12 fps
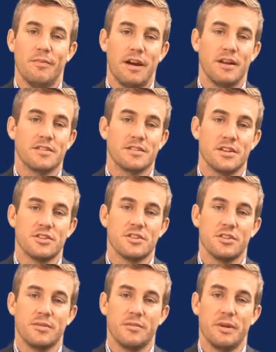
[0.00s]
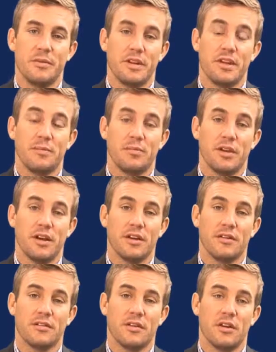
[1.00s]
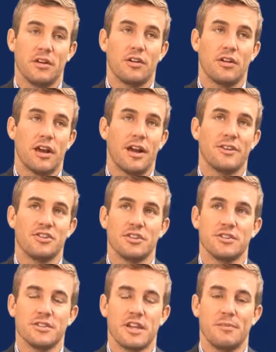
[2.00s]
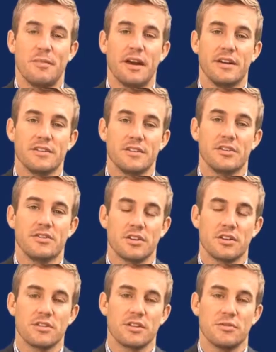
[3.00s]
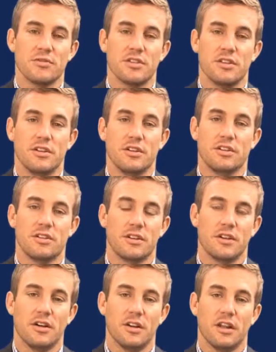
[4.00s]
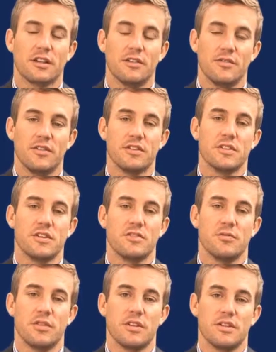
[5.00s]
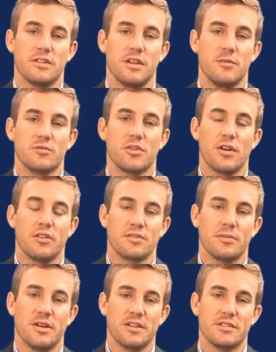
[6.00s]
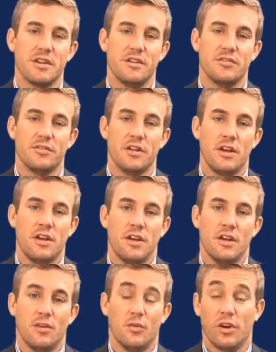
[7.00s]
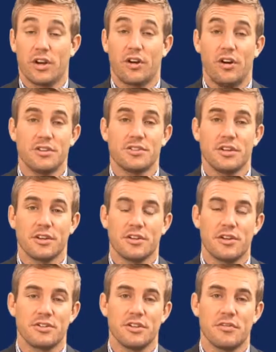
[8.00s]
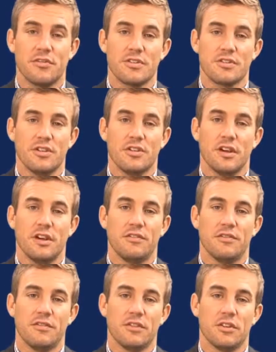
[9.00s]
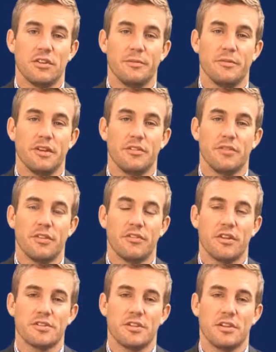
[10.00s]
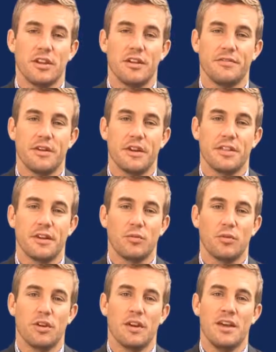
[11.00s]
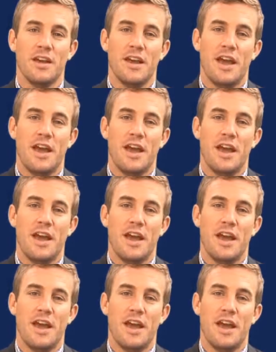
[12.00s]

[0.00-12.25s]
my decision to maybe keep playing, or I shouldn't say my decision because it was a collective decision with the team trainers and myself. What it costs you the rest of your life. You're limited for the rest of your life. And I think when